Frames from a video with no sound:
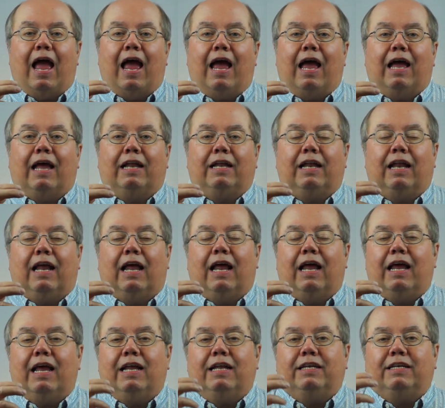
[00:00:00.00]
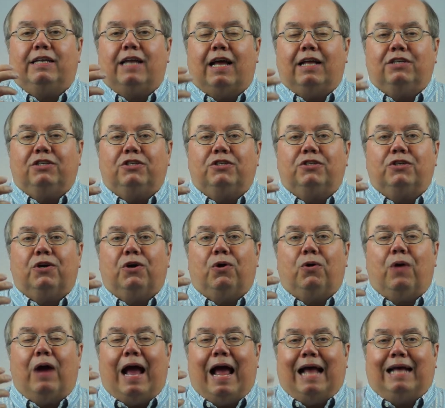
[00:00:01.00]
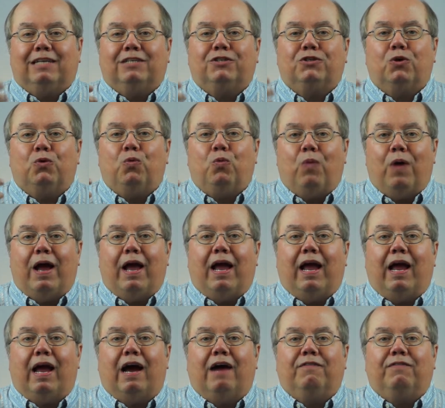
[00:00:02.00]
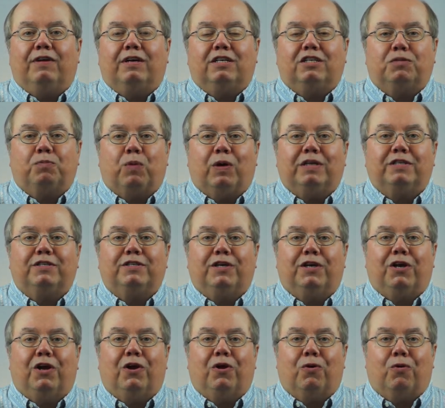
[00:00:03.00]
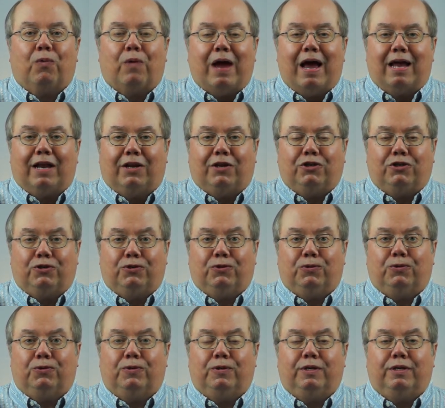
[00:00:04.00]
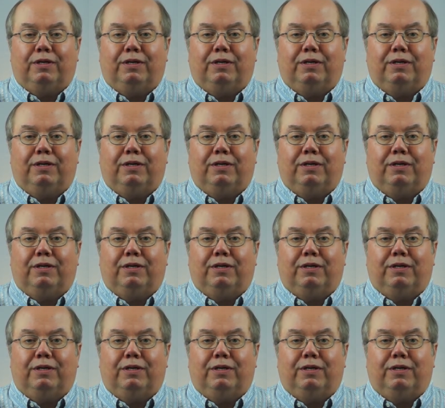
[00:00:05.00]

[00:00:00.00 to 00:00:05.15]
And it does so as a way of expressing gratitude.